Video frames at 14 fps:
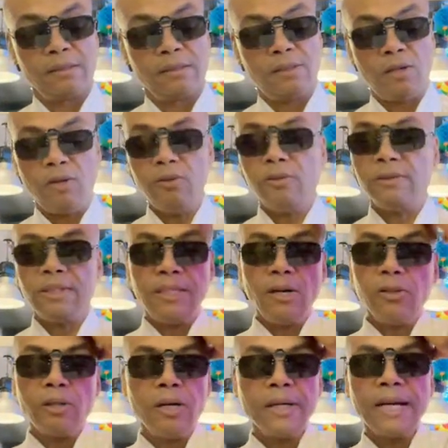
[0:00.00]
So they
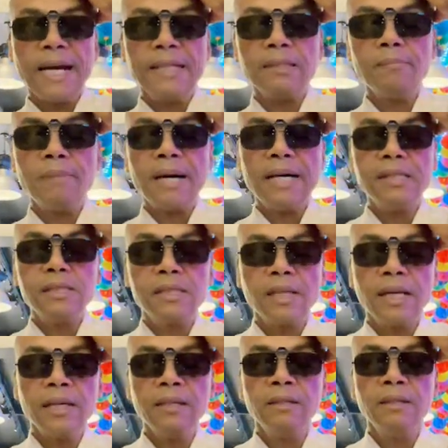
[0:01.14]
no longer had the
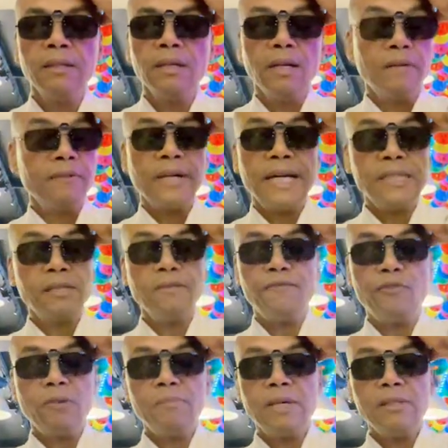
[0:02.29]
mindset of their ancient
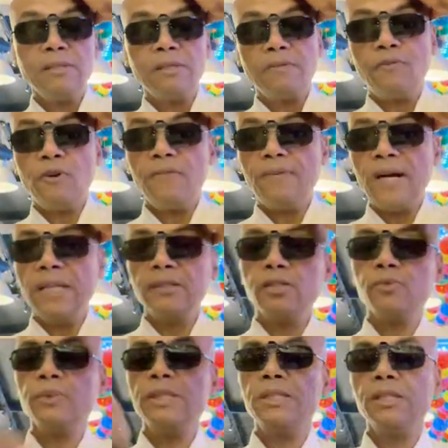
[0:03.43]
foremothers and
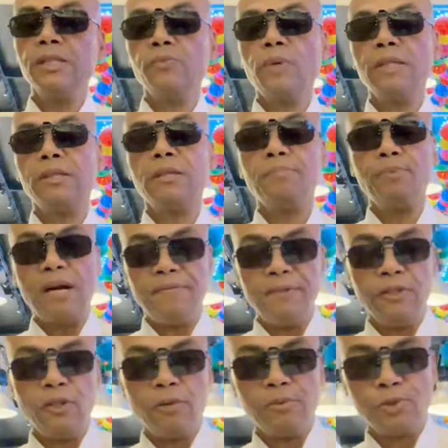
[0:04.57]
forefathers, which is what the
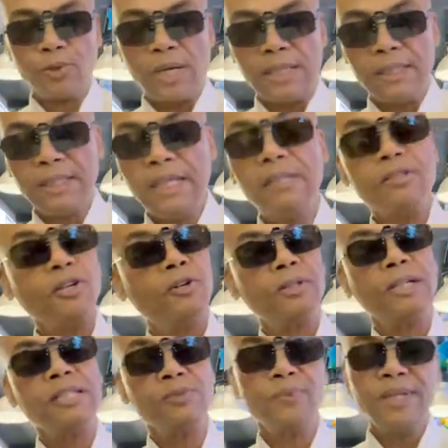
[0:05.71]
Prophet Noble Ali told
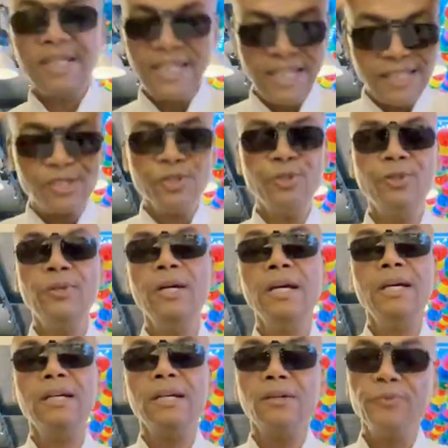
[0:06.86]
us we need to
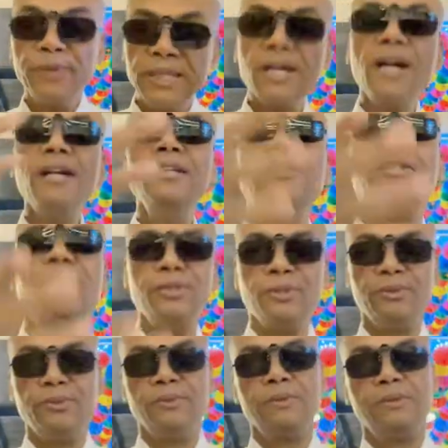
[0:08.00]
return
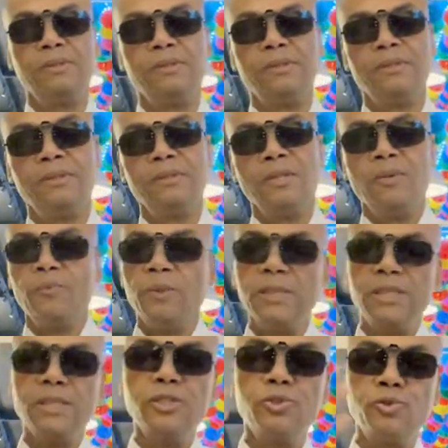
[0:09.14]
to,
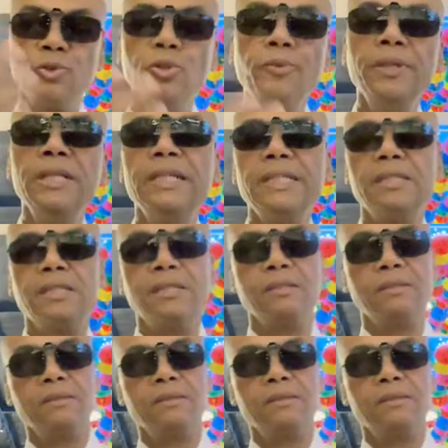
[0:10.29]
which is true religion.